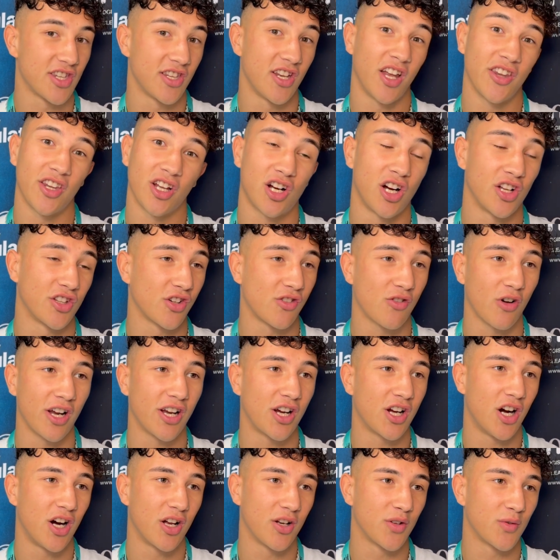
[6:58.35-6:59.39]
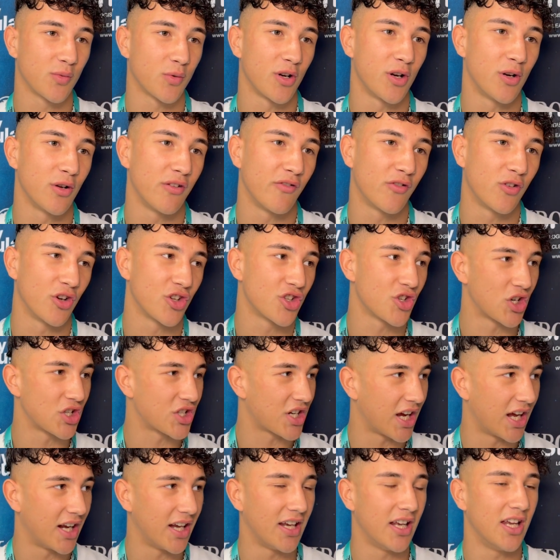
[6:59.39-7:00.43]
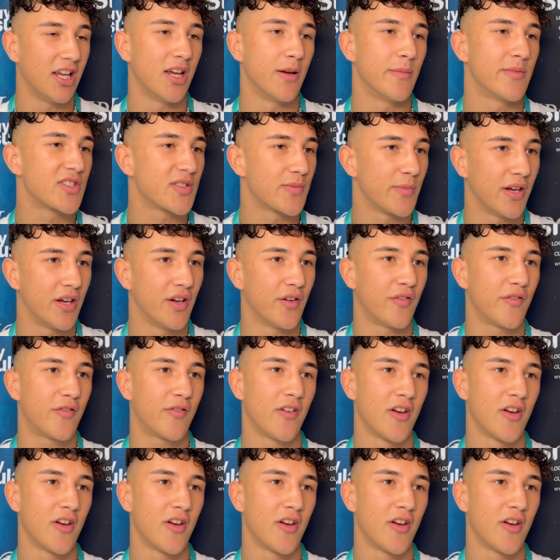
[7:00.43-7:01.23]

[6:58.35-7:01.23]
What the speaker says: The undercard's a great card as well. You've got Josh Kelly, Liam Smith.